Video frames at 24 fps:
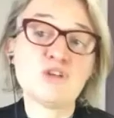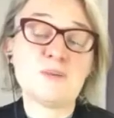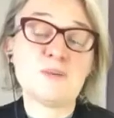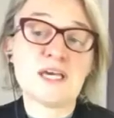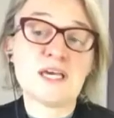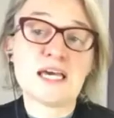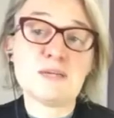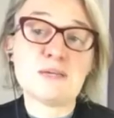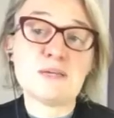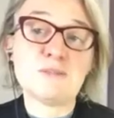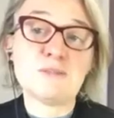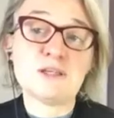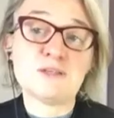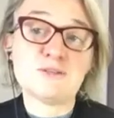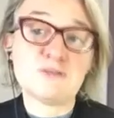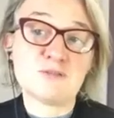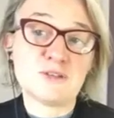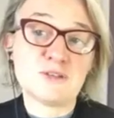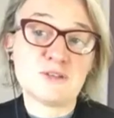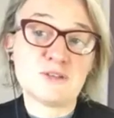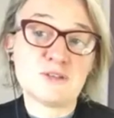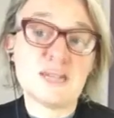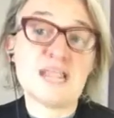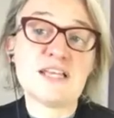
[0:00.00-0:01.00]
should be aiming
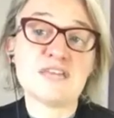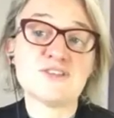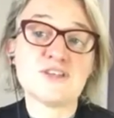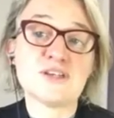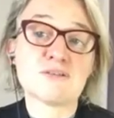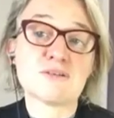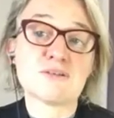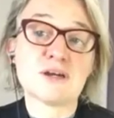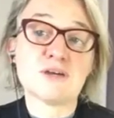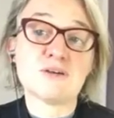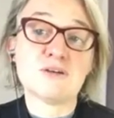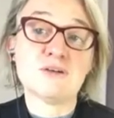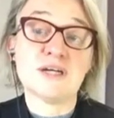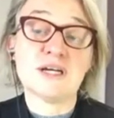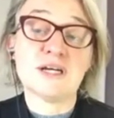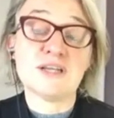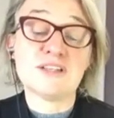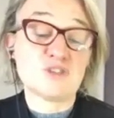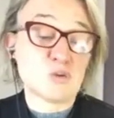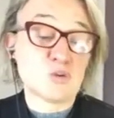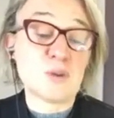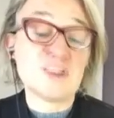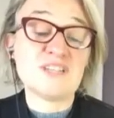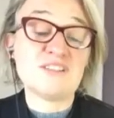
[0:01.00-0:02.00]
for net zero
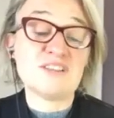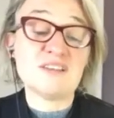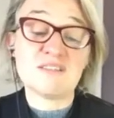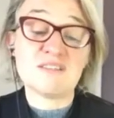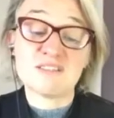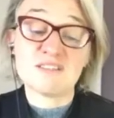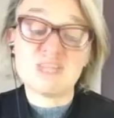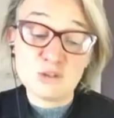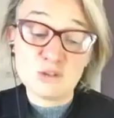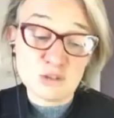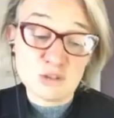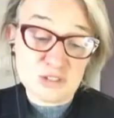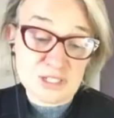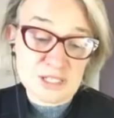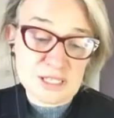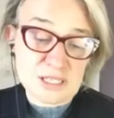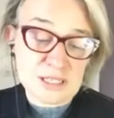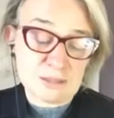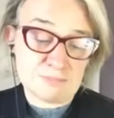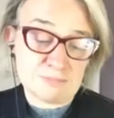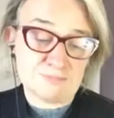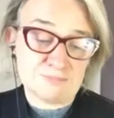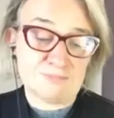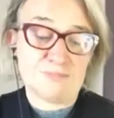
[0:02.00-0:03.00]
at
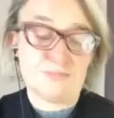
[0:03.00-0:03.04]
2030.